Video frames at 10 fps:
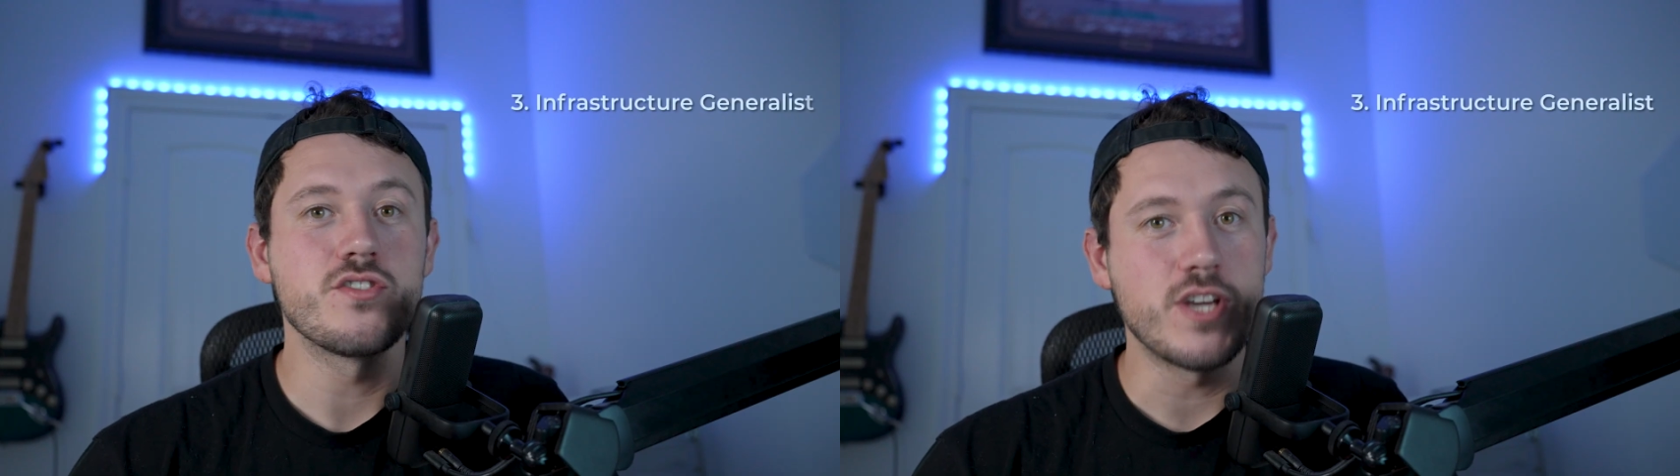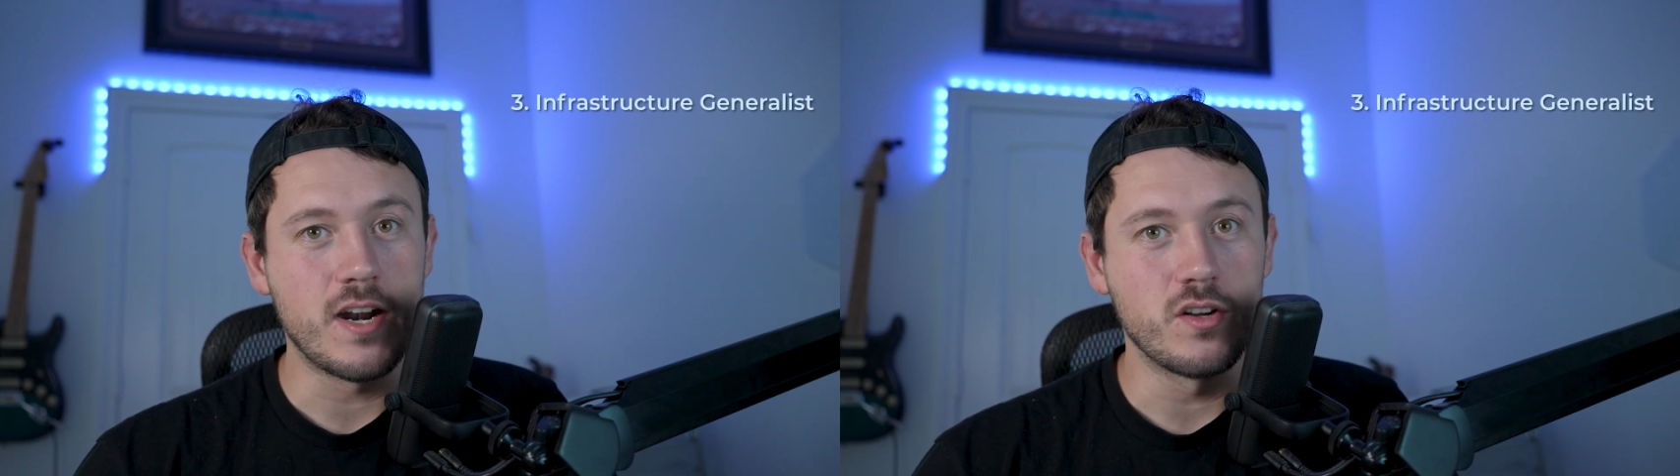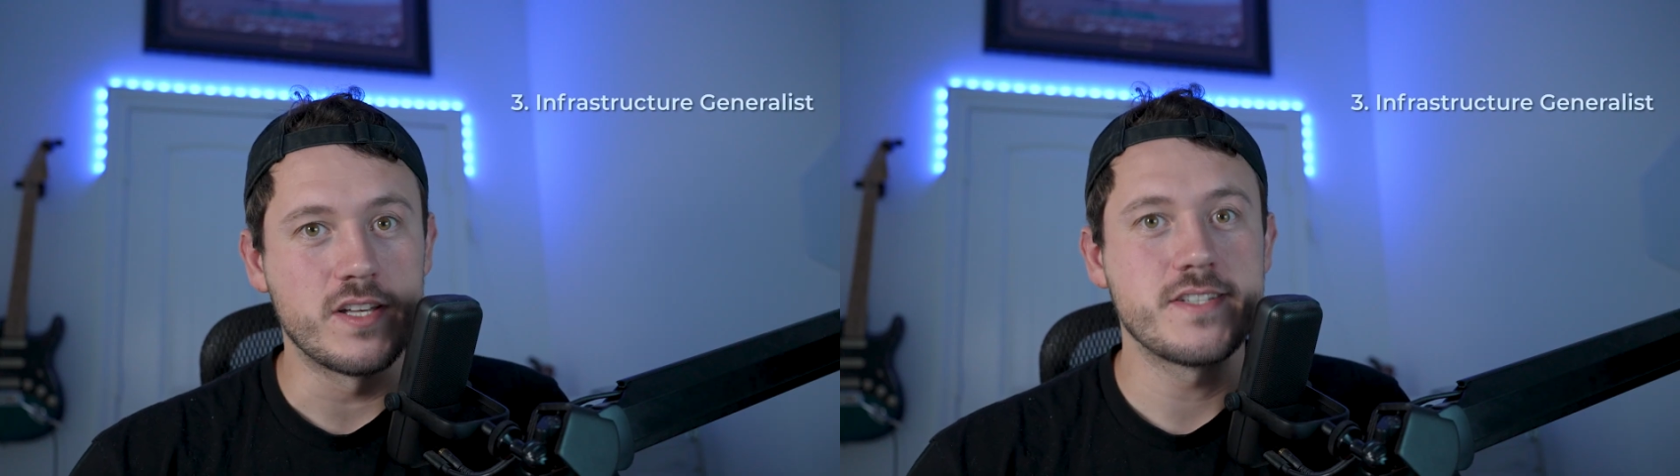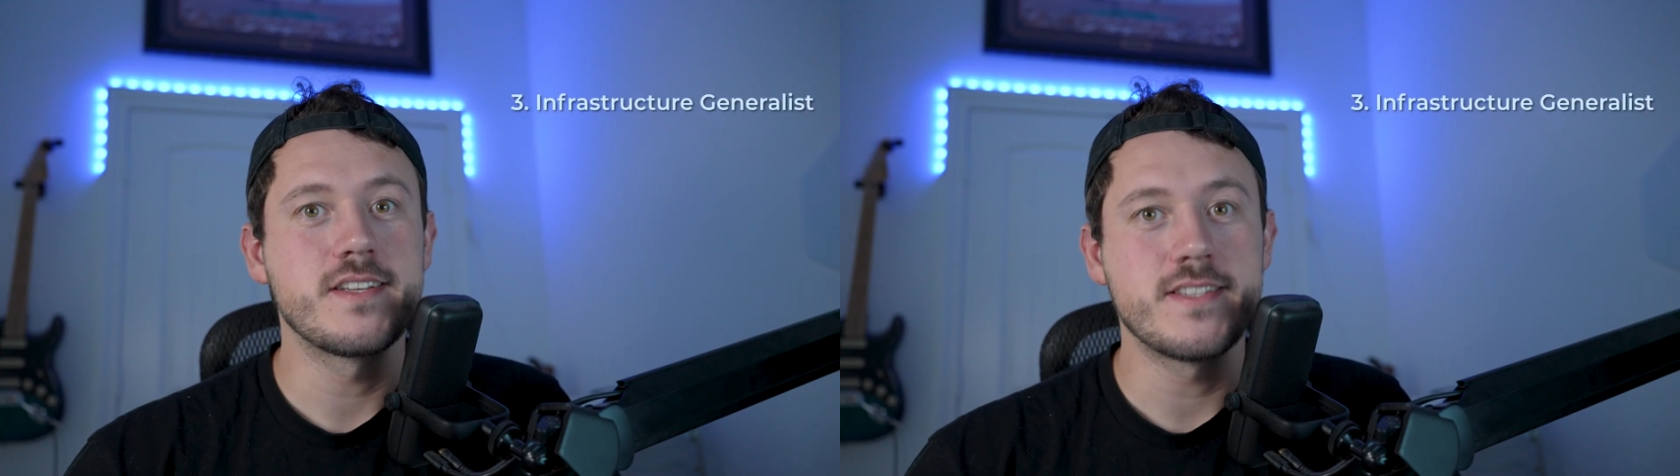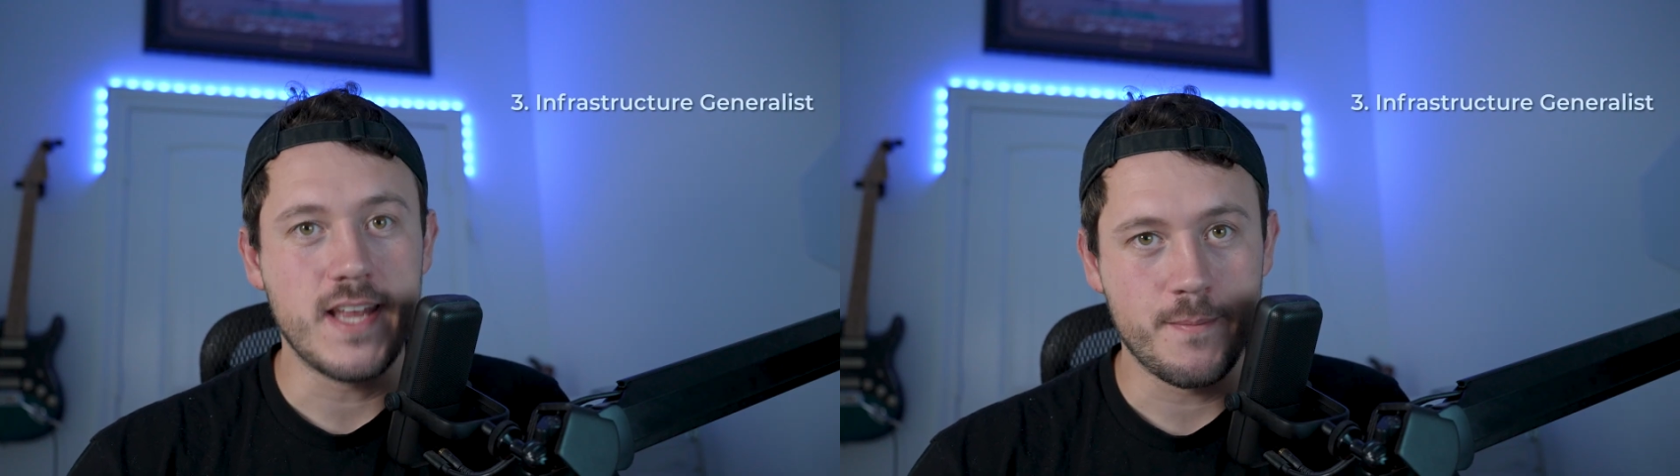generalist
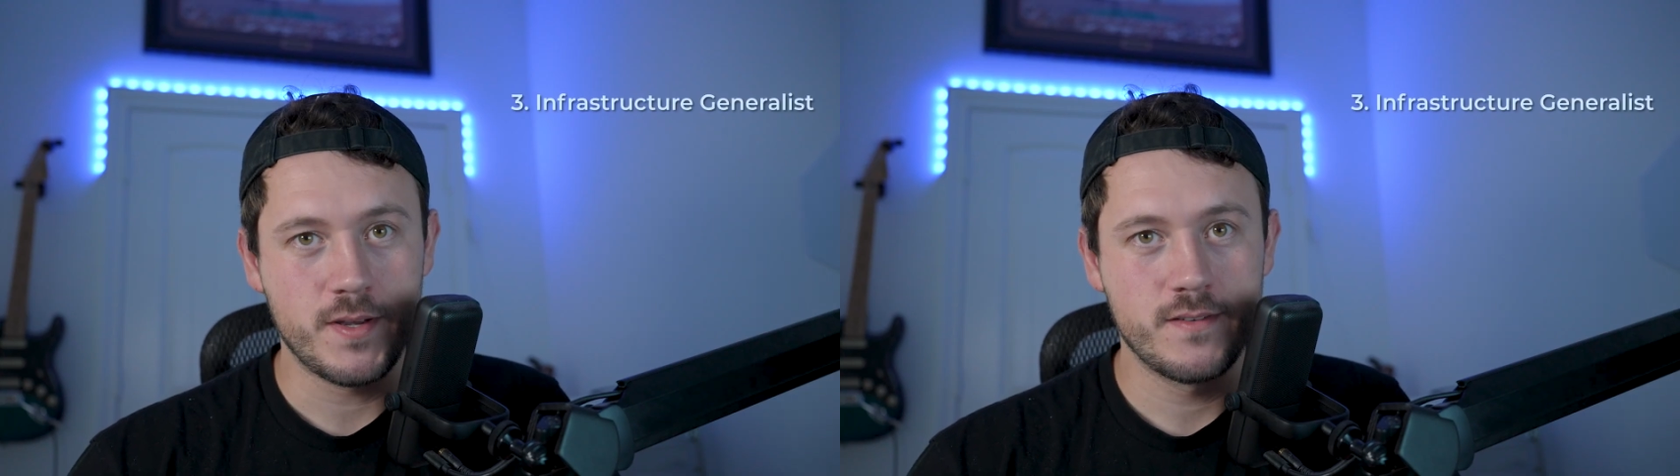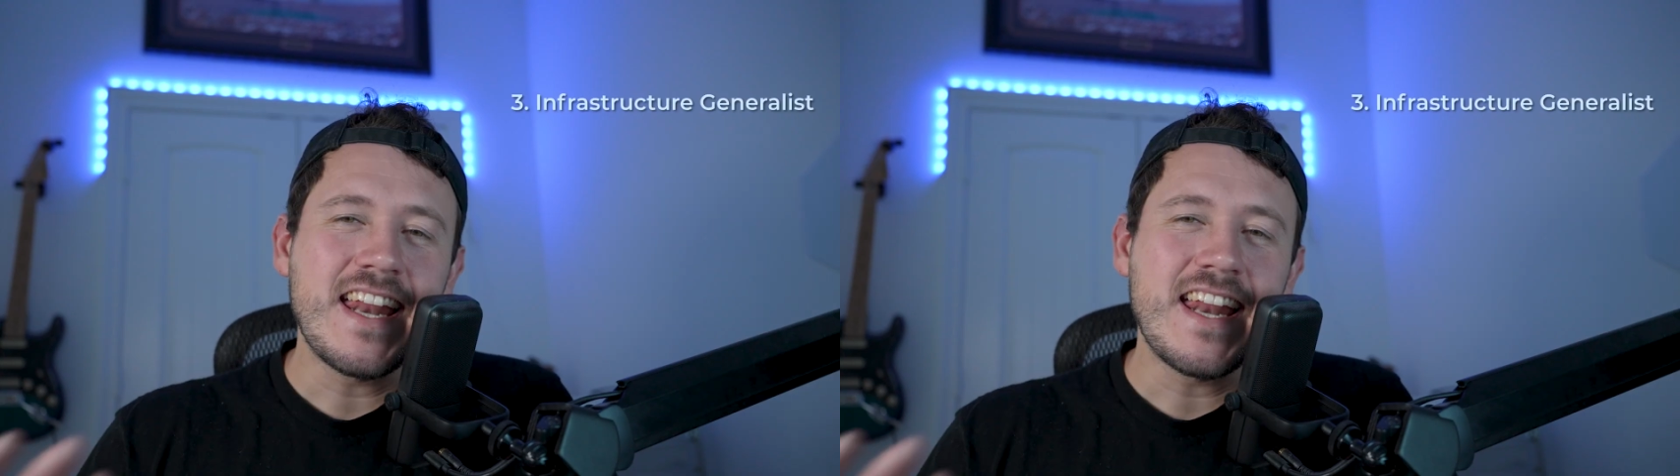step.